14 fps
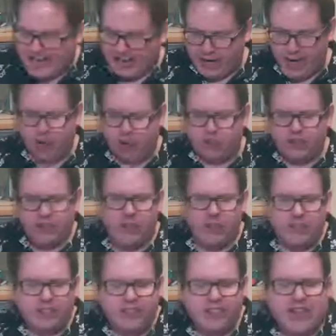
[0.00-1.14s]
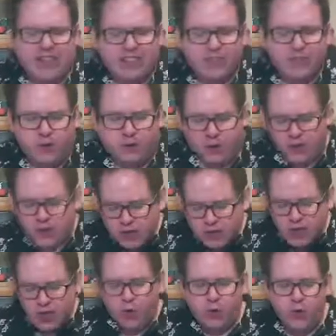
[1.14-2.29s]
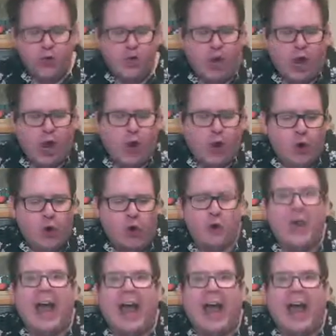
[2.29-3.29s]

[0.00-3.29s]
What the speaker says: It got successful, who'd have known?